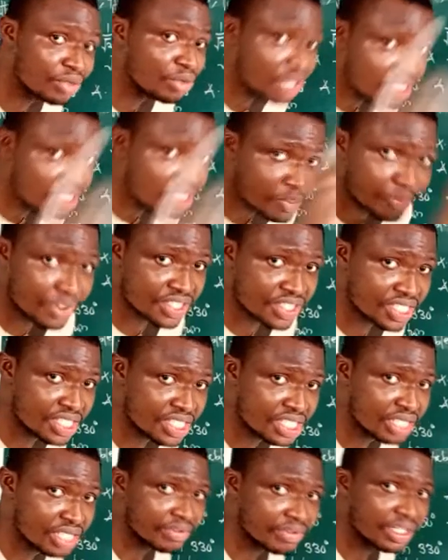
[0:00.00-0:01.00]
is
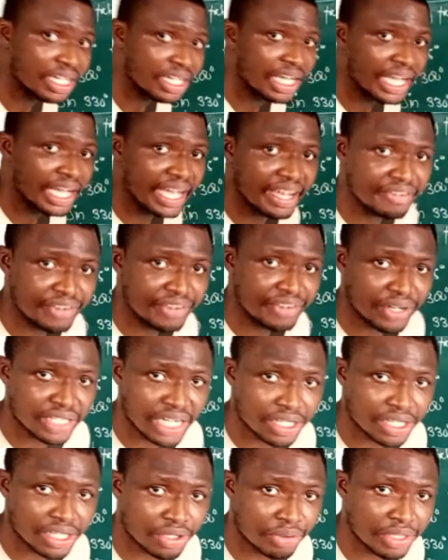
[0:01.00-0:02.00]
positive. Every other
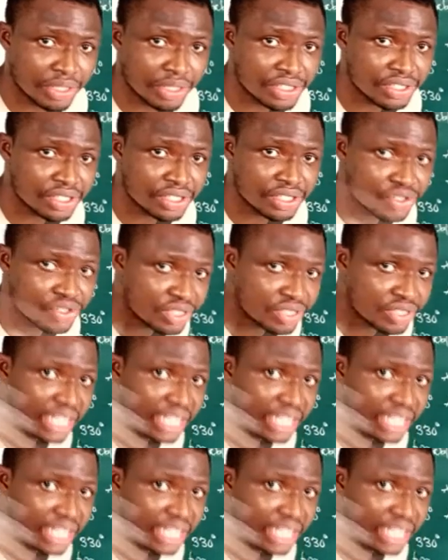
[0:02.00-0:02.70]
trigonometric ratios are